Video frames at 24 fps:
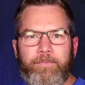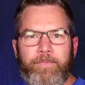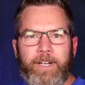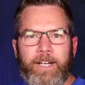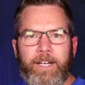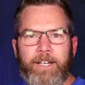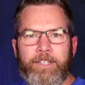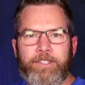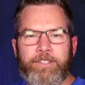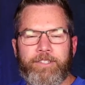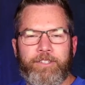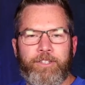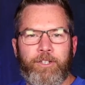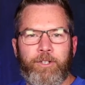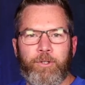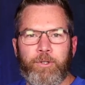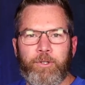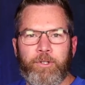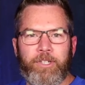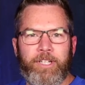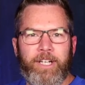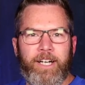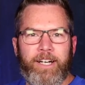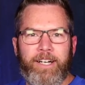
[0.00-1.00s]
as an
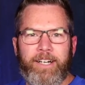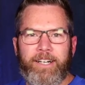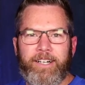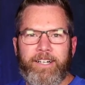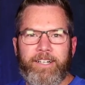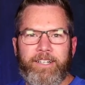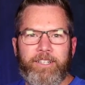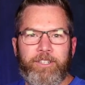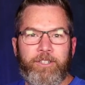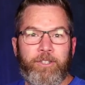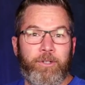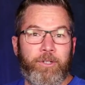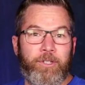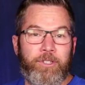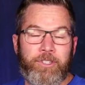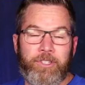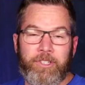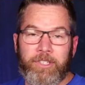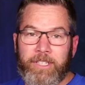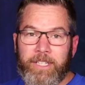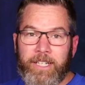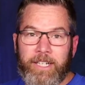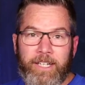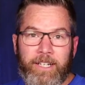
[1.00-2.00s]
older guy,
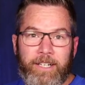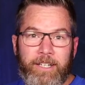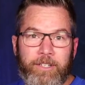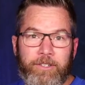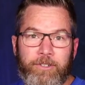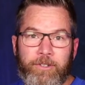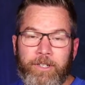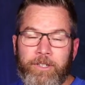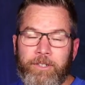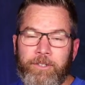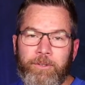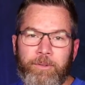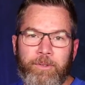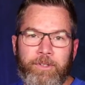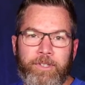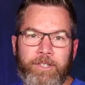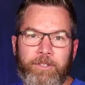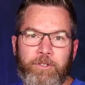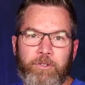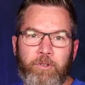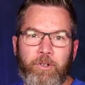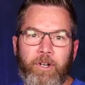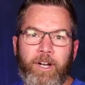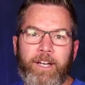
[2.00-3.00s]
Christian guy, trying to do
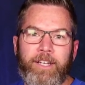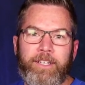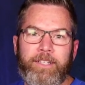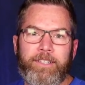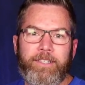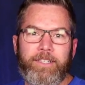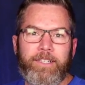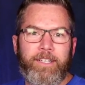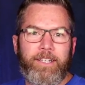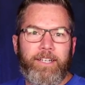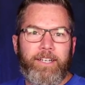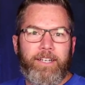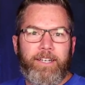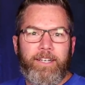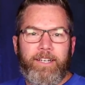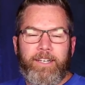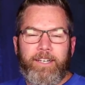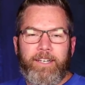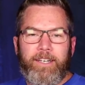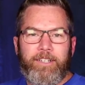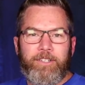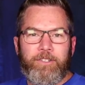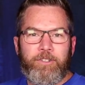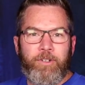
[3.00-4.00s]
things right,
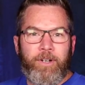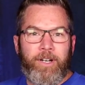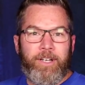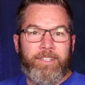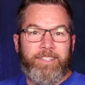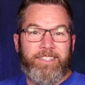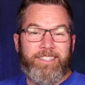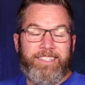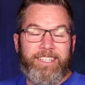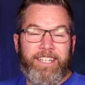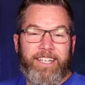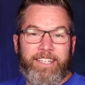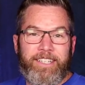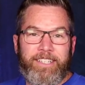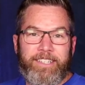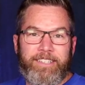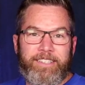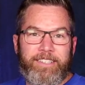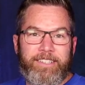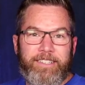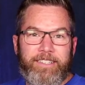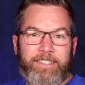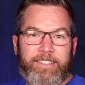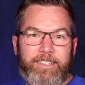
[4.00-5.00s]
trying to
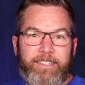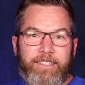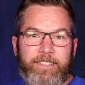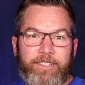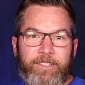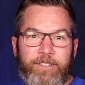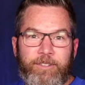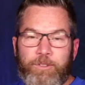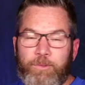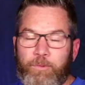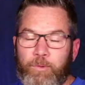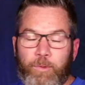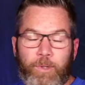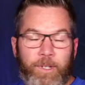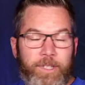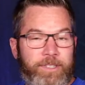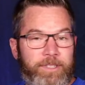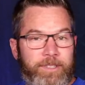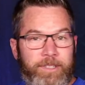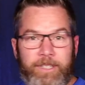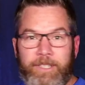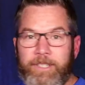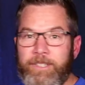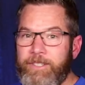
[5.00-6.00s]
date, it just
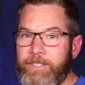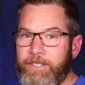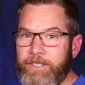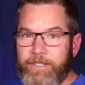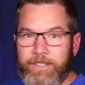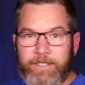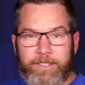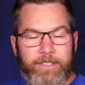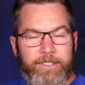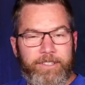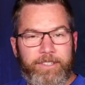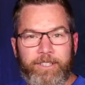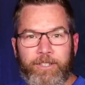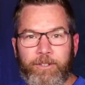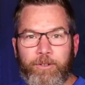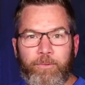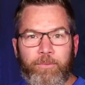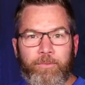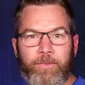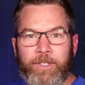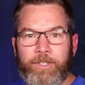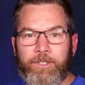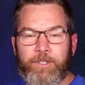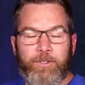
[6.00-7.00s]
wasn't easy.
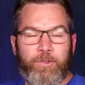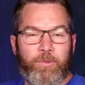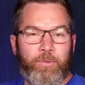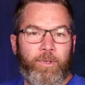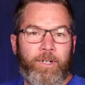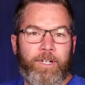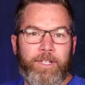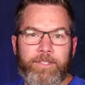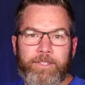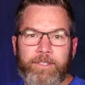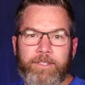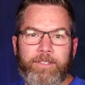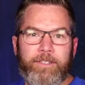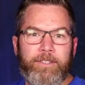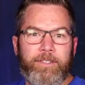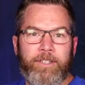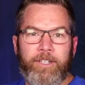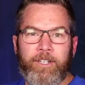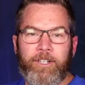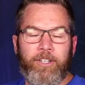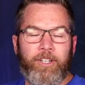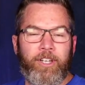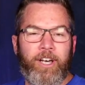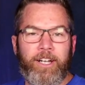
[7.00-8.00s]
It just wasn't
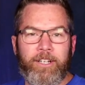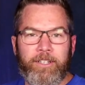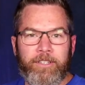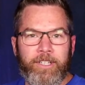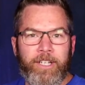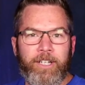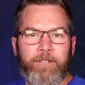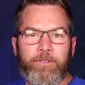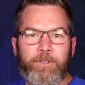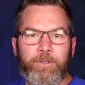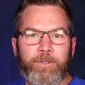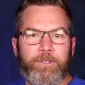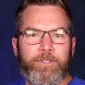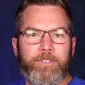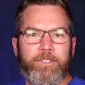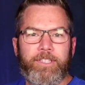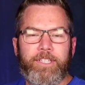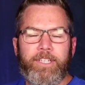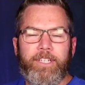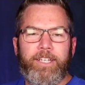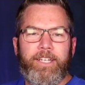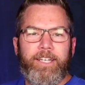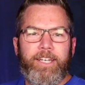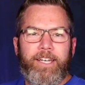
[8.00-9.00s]
on a lot of levels.
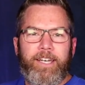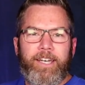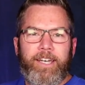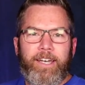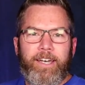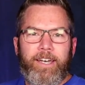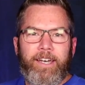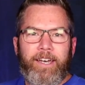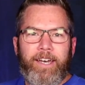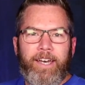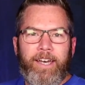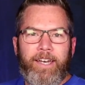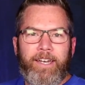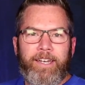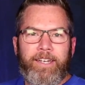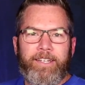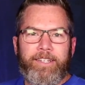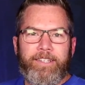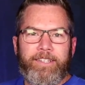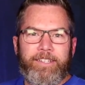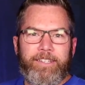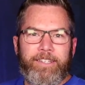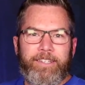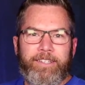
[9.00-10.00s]

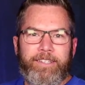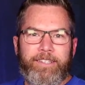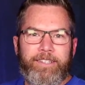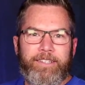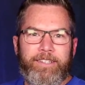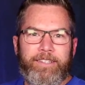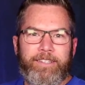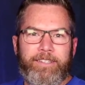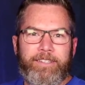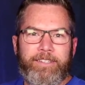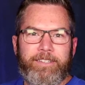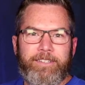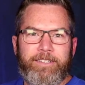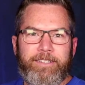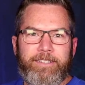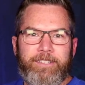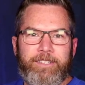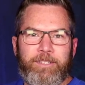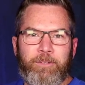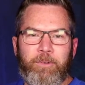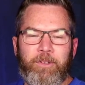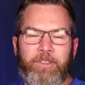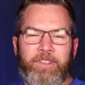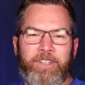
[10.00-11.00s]
And
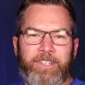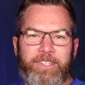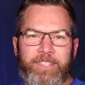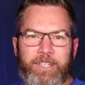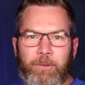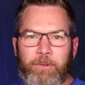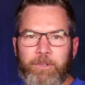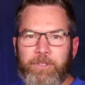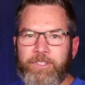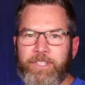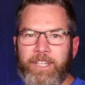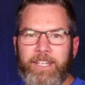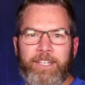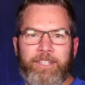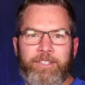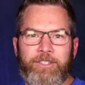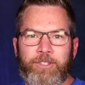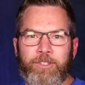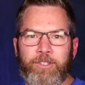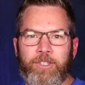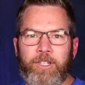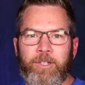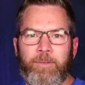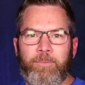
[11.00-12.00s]
some of the things I was saying
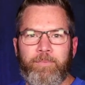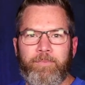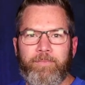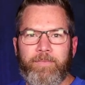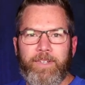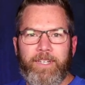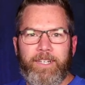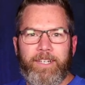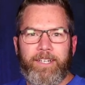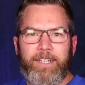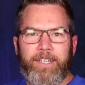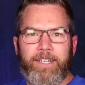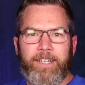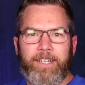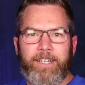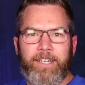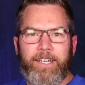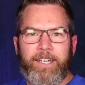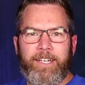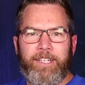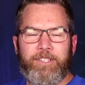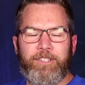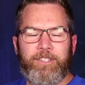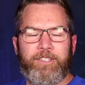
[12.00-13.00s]
to him,
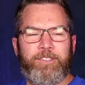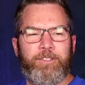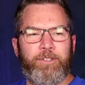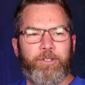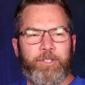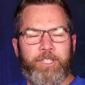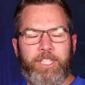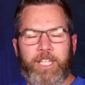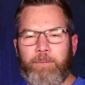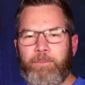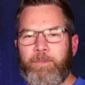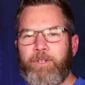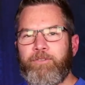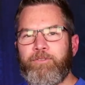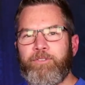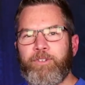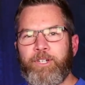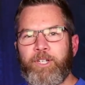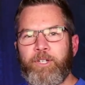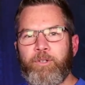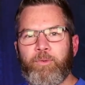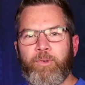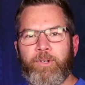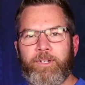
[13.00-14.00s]
he just looked at me
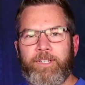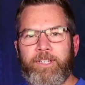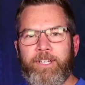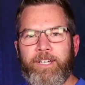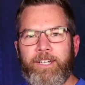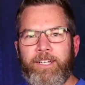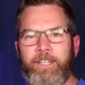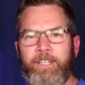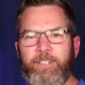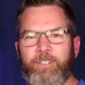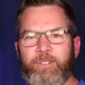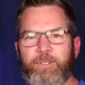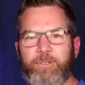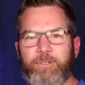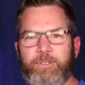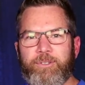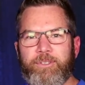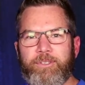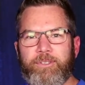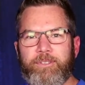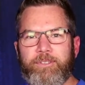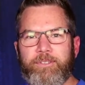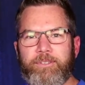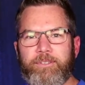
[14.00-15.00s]
funny one day and he
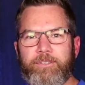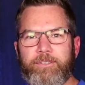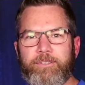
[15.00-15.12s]
goes,